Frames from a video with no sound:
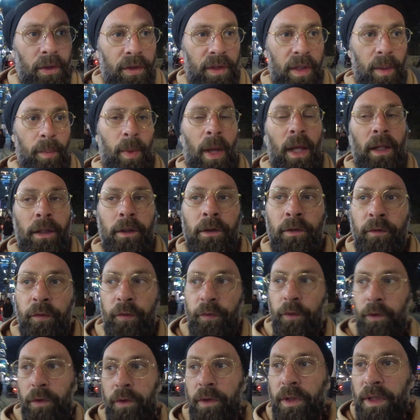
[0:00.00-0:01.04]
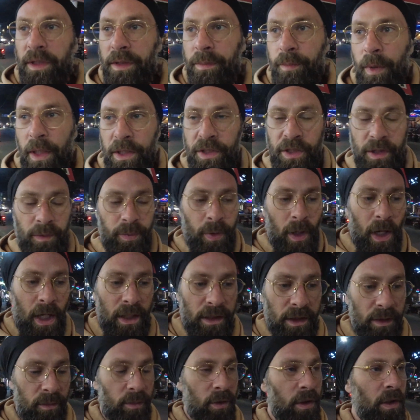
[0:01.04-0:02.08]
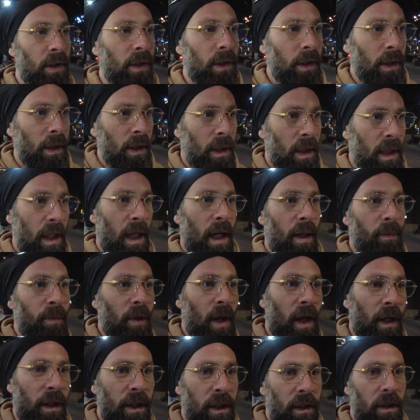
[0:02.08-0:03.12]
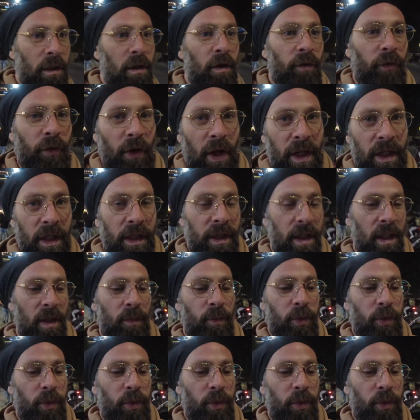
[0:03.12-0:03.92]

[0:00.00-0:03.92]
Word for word: Tibetan food as much as possible. I'm not gonna go for anything